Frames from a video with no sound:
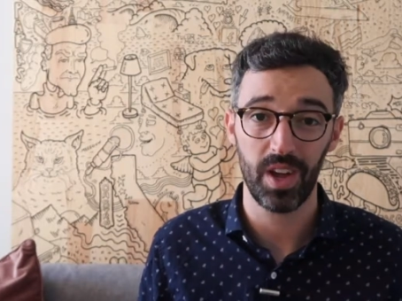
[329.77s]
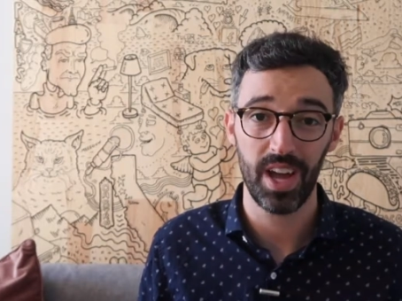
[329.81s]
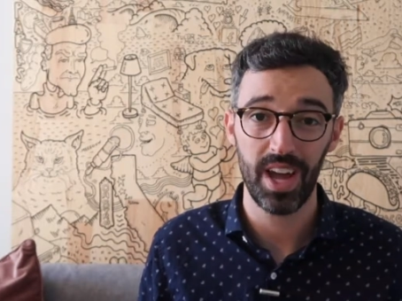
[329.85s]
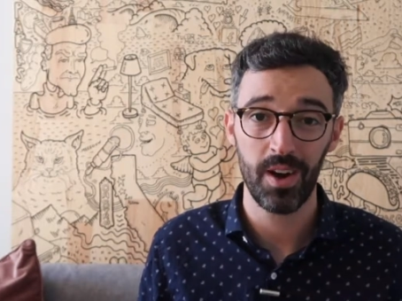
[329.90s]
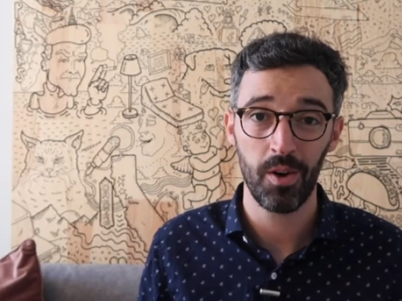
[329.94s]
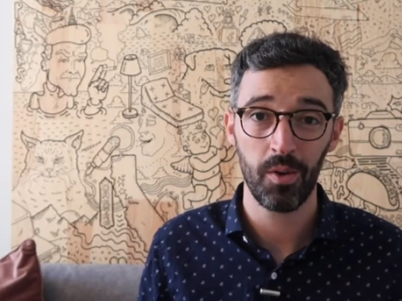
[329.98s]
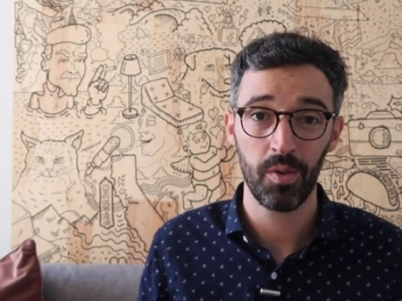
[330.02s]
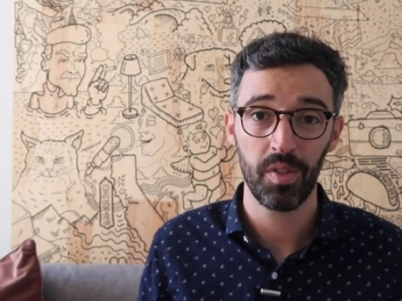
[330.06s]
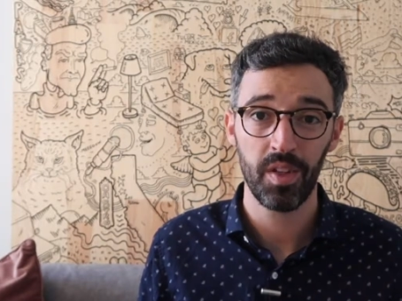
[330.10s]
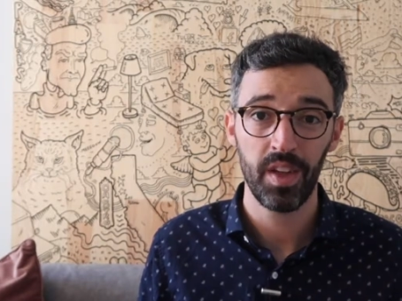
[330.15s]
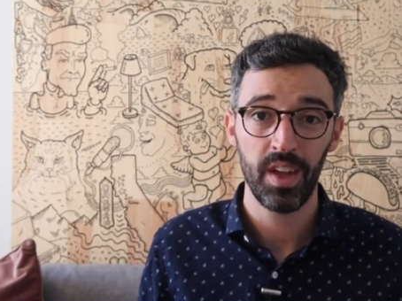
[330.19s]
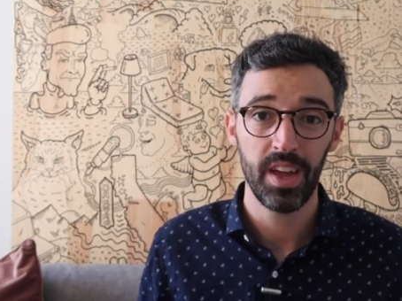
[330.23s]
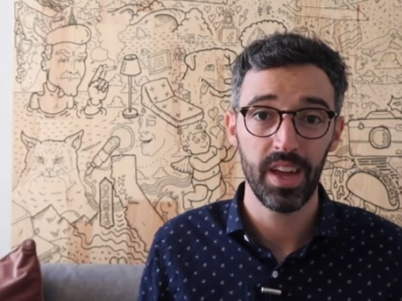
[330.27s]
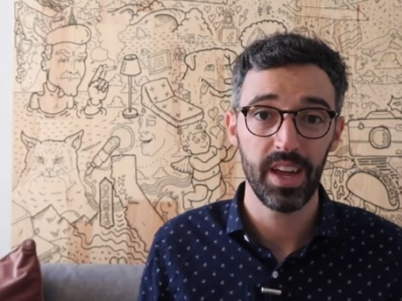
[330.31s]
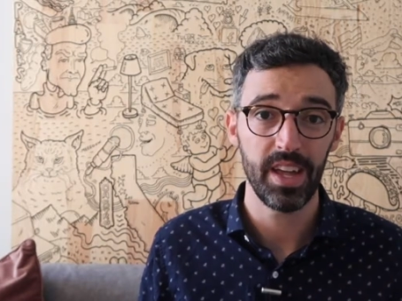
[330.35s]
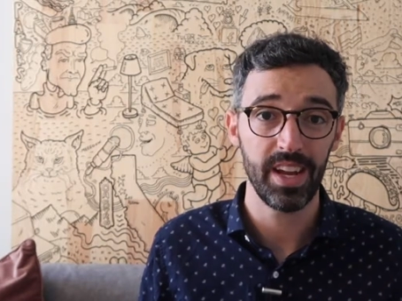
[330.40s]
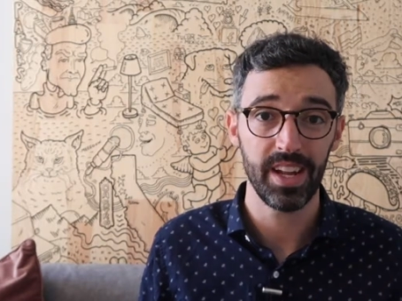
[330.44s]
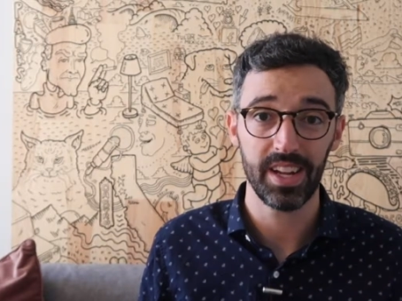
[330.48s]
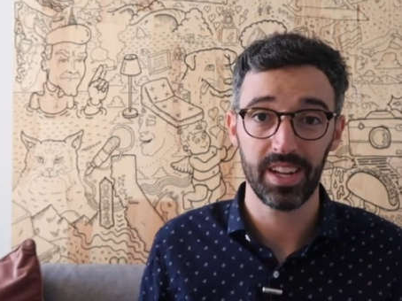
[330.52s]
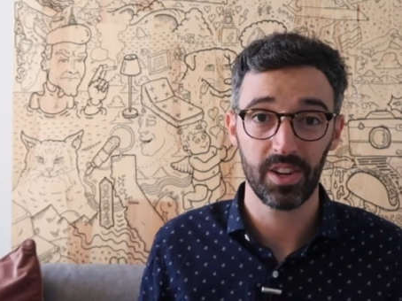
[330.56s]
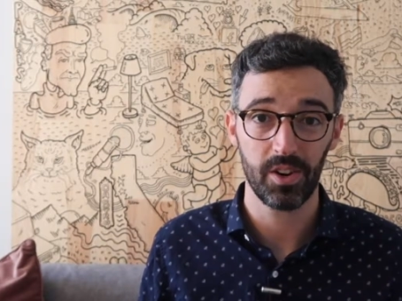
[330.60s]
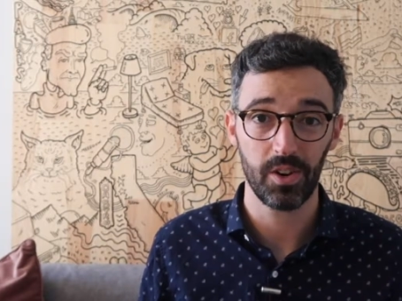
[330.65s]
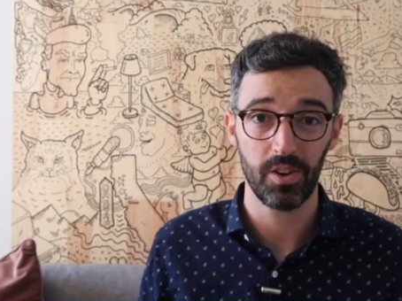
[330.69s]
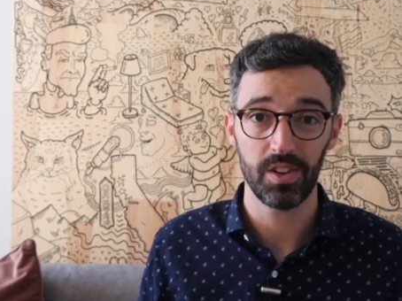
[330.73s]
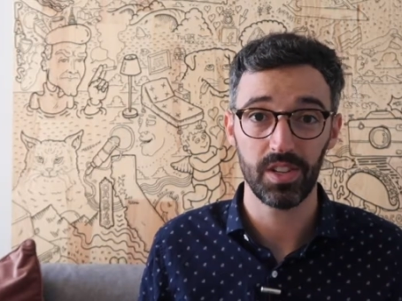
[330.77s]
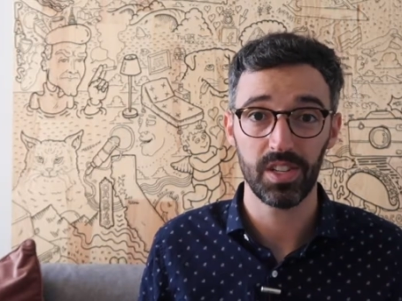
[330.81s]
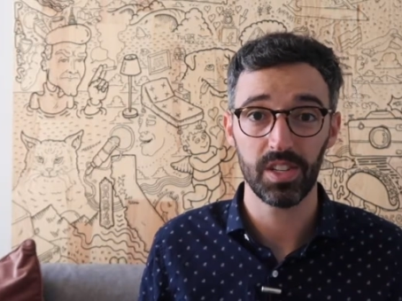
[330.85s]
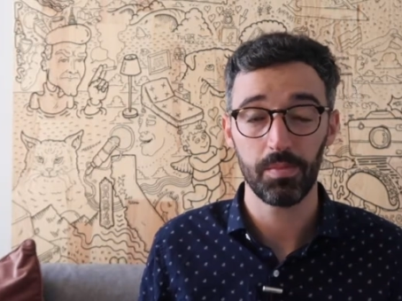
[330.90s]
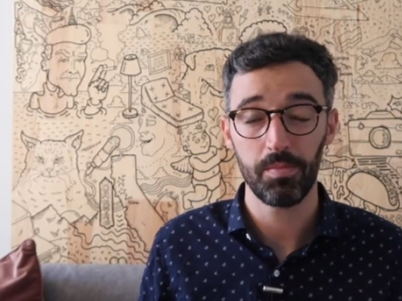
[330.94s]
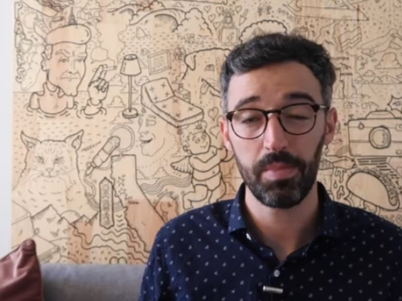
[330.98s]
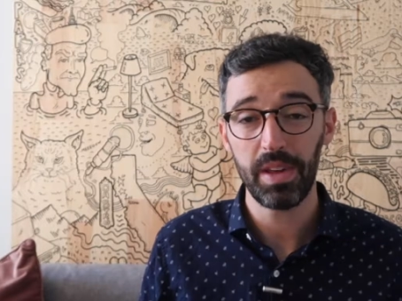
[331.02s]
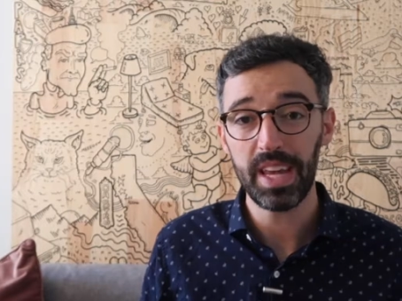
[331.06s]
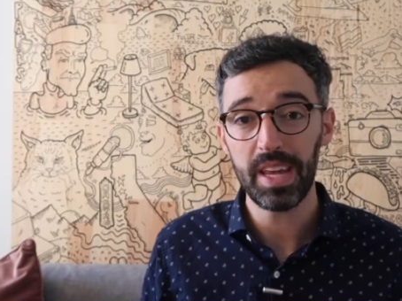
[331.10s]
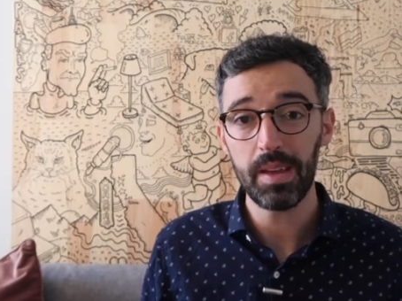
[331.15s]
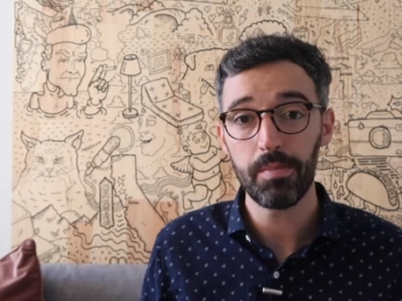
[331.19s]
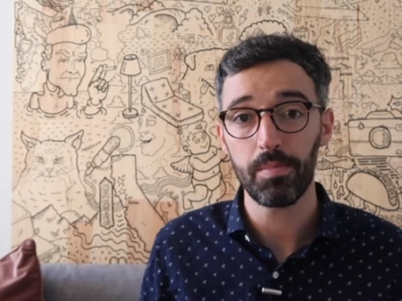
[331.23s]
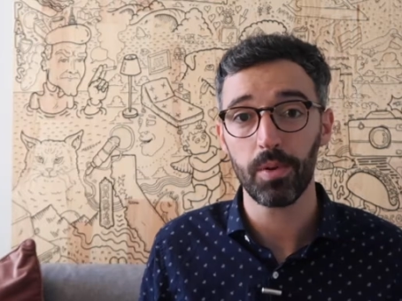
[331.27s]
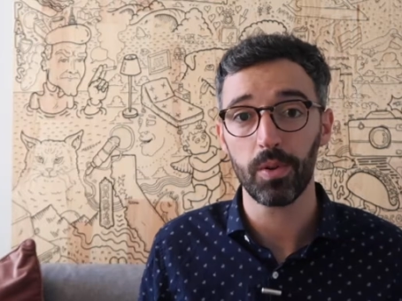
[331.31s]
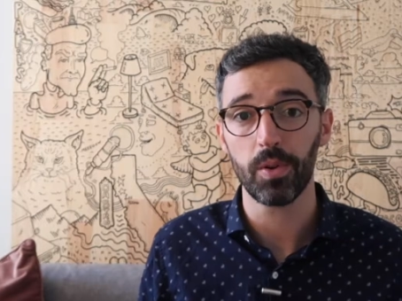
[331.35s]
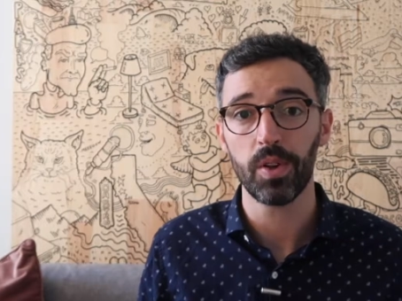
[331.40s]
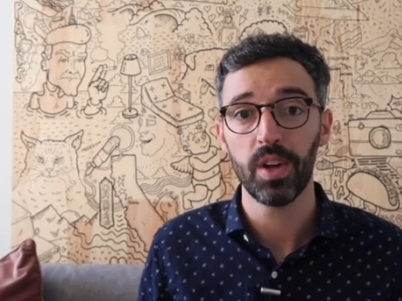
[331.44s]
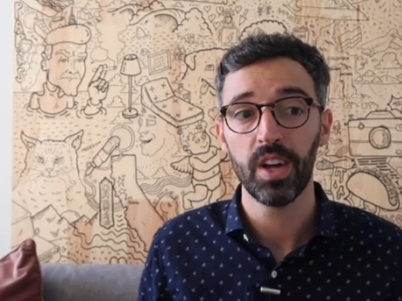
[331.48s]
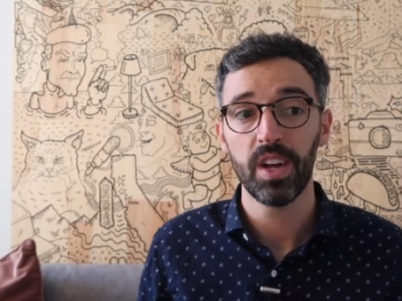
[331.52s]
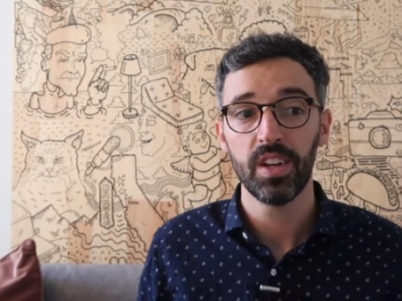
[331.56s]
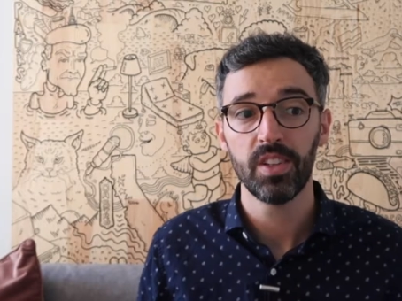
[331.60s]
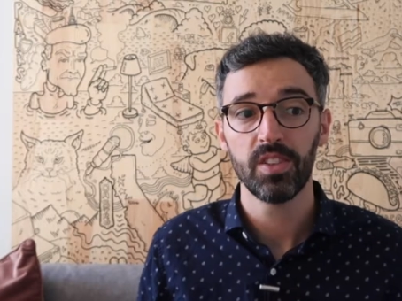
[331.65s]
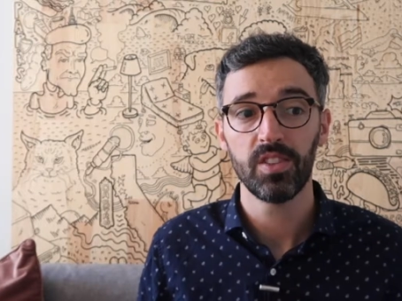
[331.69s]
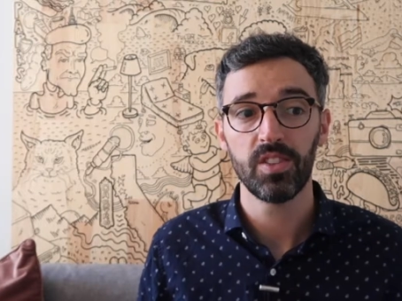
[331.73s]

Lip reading: health, and it encourages people